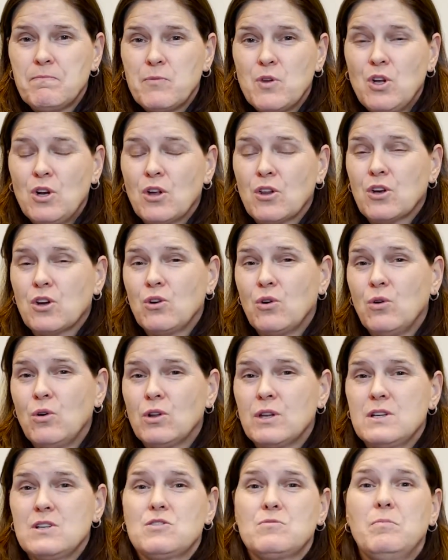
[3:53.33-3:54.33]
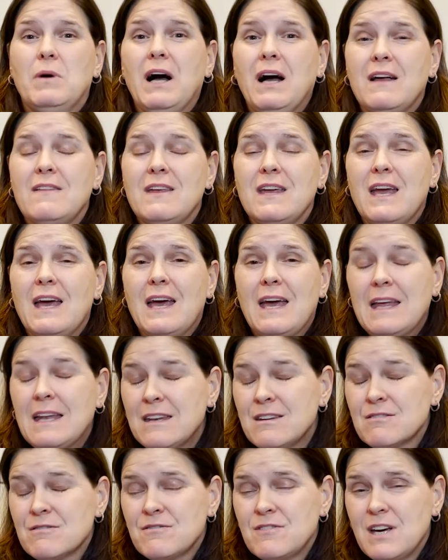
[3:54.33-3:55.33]
The goal is by the
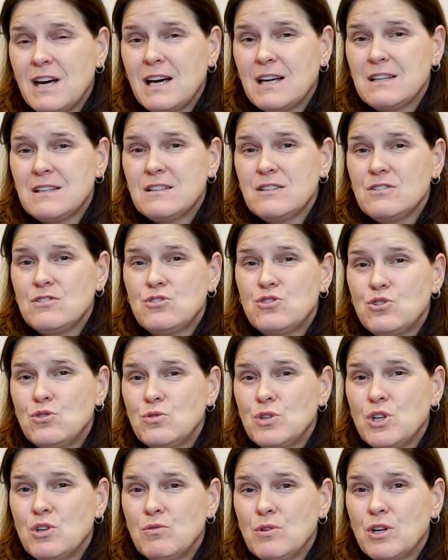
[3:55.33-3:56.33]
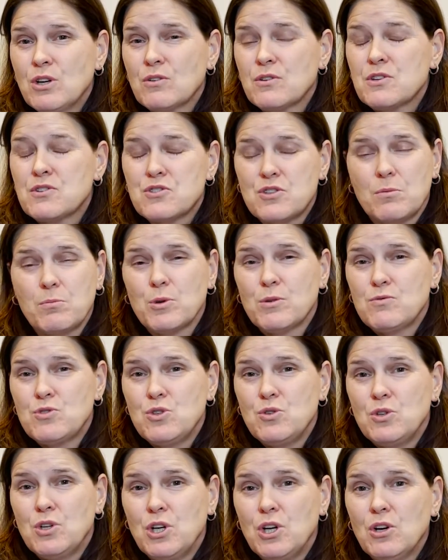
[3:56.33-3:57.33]
end of that junior year, the summer of
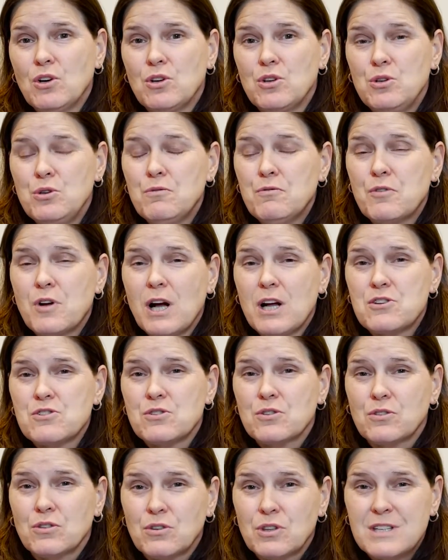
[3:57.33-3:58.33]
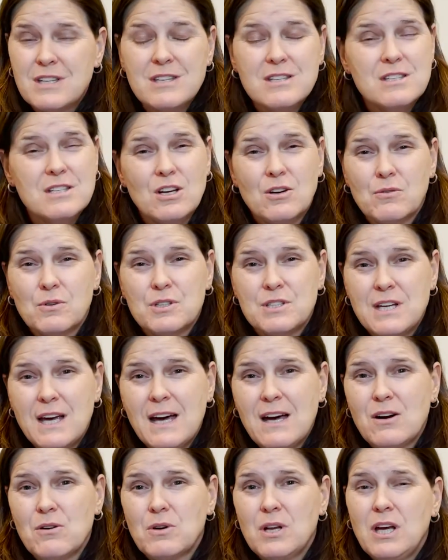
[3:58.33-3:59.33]
junior year, you've got your list narrowed
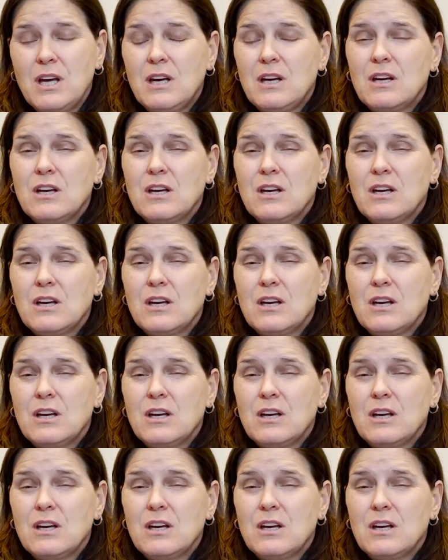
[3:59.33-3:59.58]
down.